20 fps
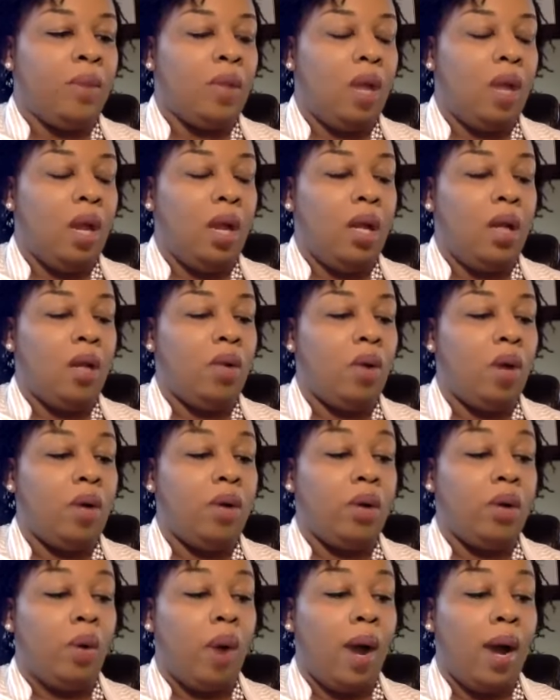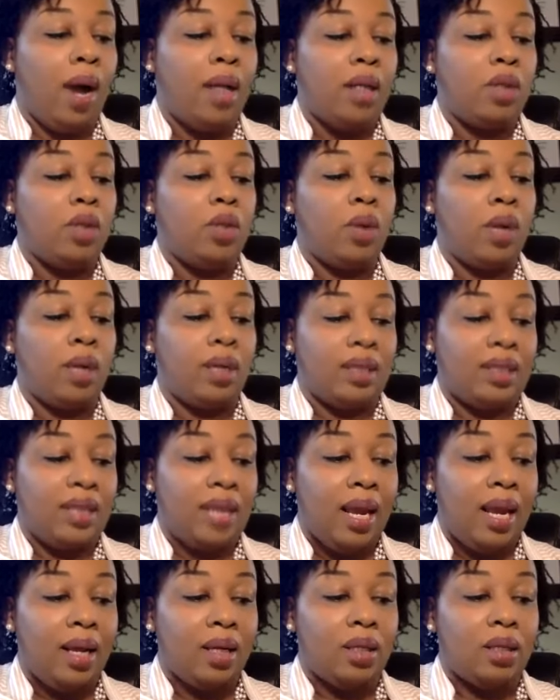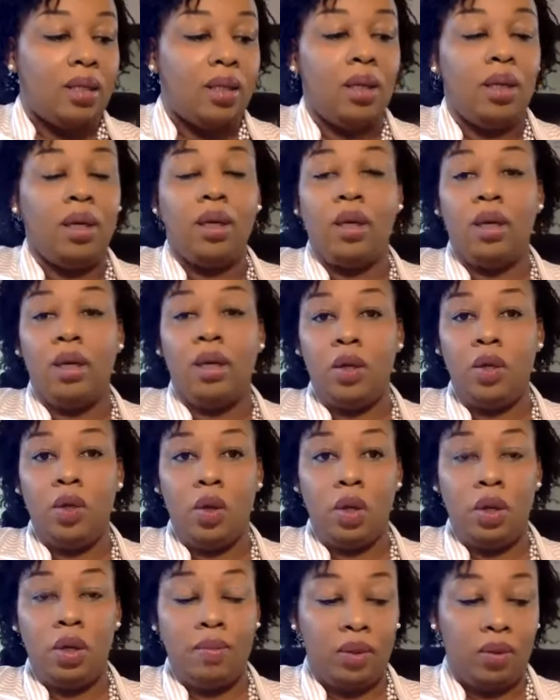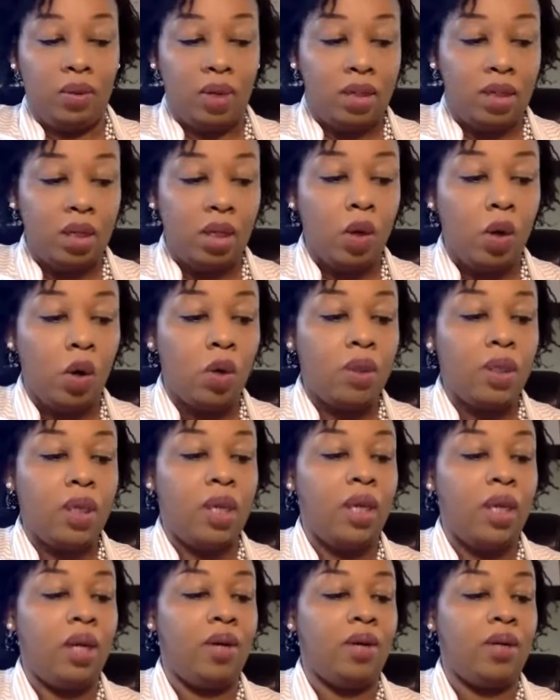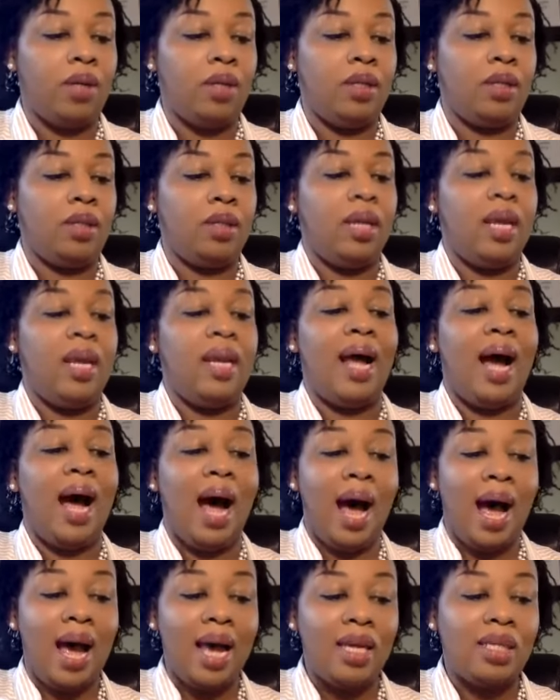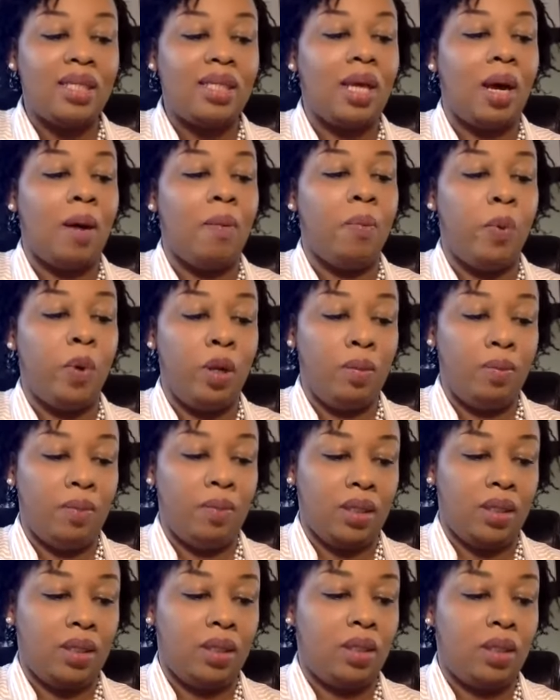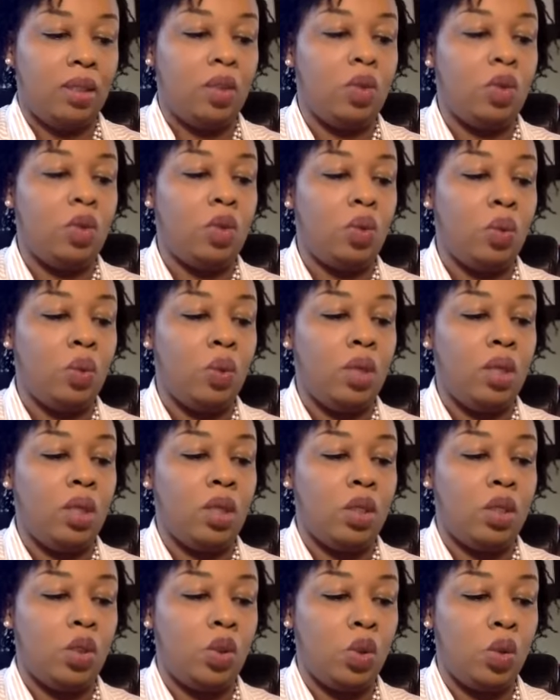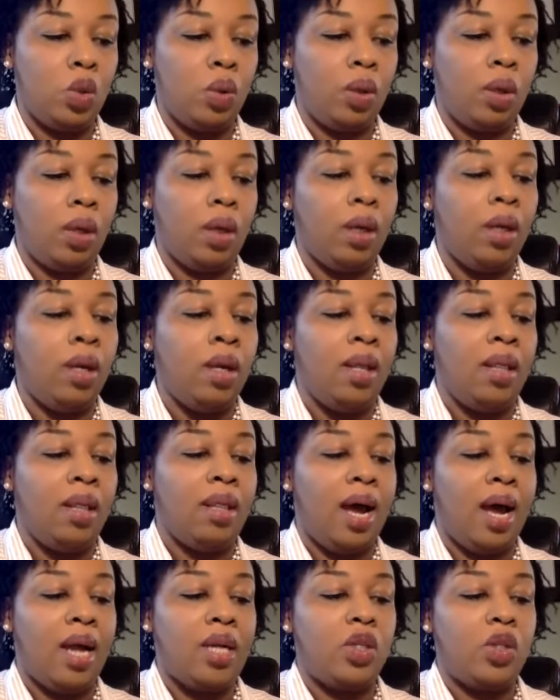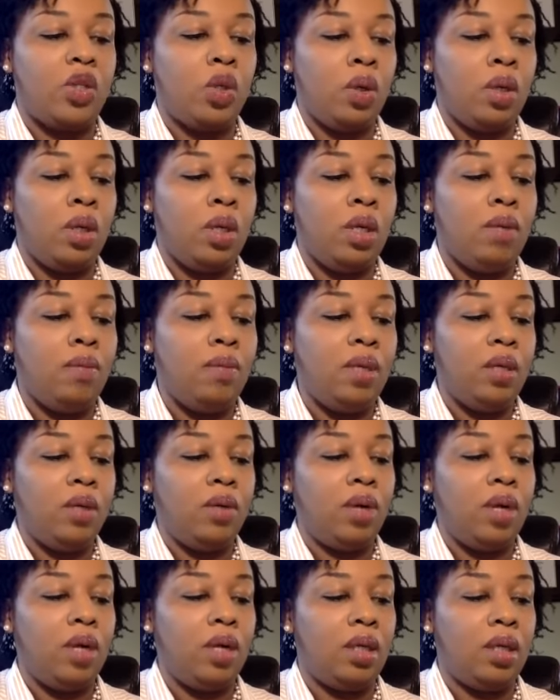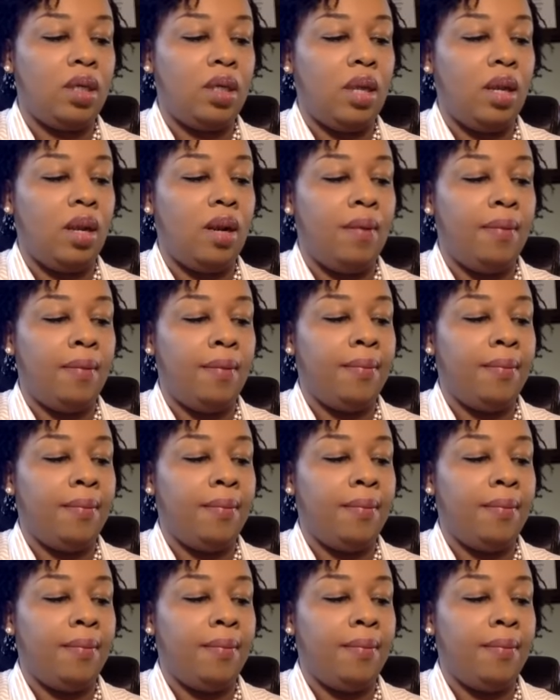and you are required to attend your immigration court hearings and ICE appointments to ensure that your immigration